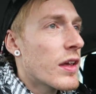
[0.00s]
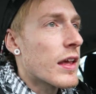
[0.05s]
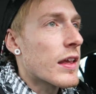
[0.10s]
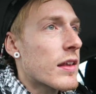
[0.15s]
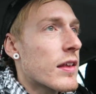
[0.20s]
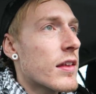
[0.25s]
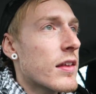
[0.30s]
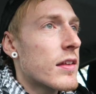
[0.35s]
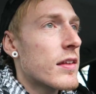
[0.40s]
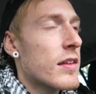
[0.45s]

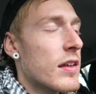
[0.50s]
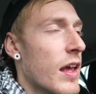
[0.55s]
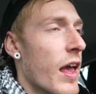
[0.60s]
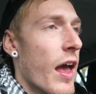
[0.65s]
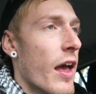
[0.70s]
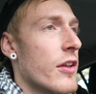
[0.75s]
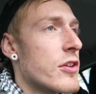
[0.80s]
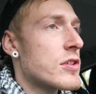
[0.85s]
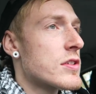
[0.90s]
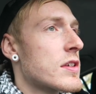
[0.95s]
It,
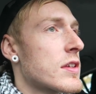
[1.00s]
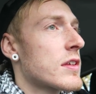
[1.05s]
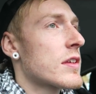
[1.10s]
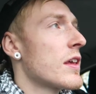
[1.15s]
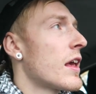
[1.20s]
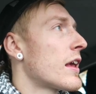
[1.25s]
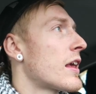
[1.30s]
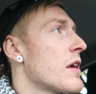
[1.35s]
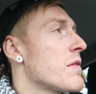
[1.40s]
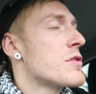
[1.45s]
yeah, just,
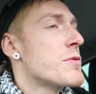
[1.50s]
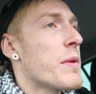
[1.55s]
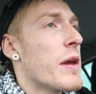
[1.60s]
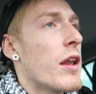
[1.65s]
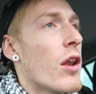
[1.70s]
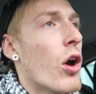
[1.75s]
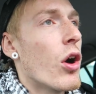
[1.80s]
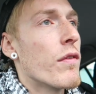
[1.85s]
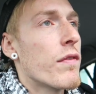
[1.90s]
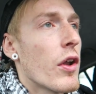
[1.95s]
it gives
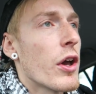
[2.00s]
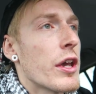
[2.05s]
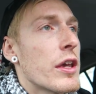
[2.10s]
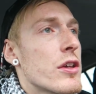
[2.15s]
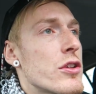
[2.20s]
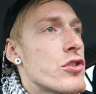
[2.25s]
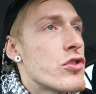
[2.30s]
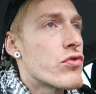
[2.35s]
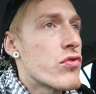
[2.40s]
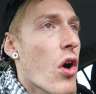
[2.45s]
me a lot of like
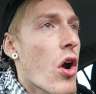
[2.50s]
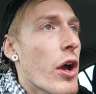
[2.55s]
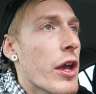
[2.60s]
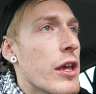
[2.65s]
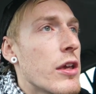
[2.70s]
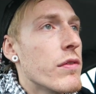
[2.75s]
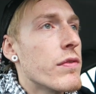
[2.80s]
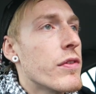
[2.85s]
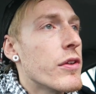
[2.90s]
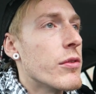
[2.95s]

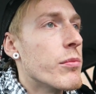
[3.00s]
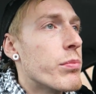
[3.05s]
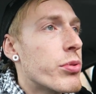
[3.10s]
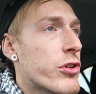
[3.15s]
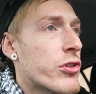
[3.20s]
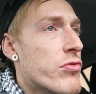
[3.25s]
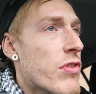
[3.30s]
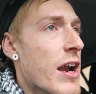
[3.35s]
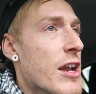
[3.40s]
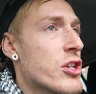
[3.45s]
drive and
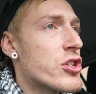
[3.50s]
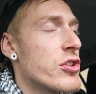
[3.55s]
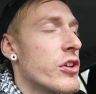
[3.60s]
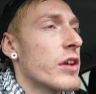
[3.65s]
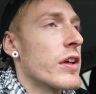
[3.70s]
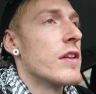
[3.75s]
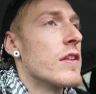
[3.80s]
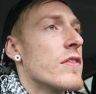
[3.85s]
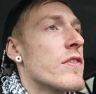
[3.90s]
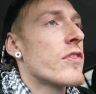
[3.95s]

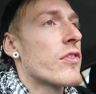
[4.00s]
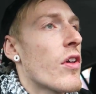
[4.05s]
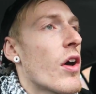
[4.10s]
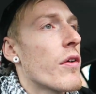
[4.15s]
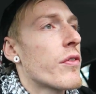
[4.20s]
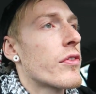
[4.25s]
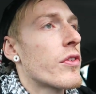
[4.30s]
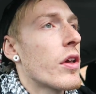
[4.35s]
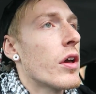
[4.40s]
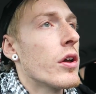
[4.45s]
progression and
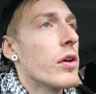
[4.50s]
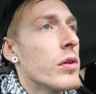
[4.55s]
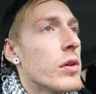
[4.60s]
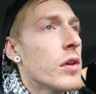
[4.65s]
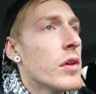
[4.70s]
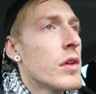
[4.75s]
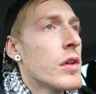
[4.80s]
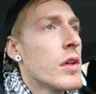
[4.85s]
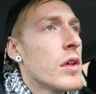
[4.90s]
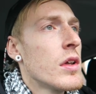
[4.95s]
stuff. So
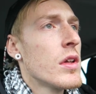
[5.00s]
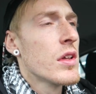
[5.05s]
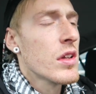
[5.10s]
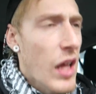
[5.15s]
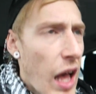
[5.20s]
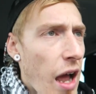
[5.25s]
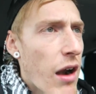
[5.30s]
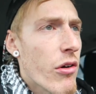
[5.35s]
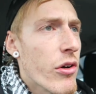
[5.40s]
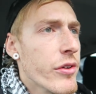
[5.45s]

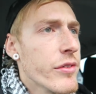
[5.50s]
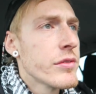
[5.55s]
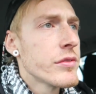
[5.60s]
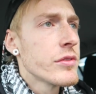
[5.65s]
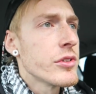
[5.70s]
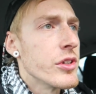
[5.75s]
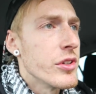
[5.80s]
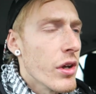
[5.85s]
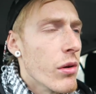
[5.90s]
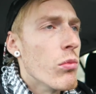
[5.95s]
Aaron,
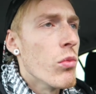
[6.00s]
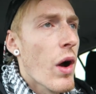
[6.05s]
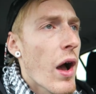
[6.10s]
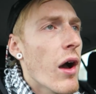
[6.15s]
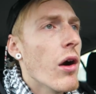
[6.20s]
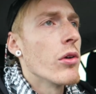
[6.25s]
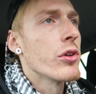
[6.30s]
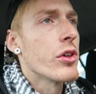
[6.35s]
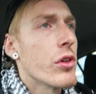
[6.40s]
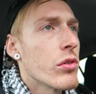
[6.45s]
you've done well.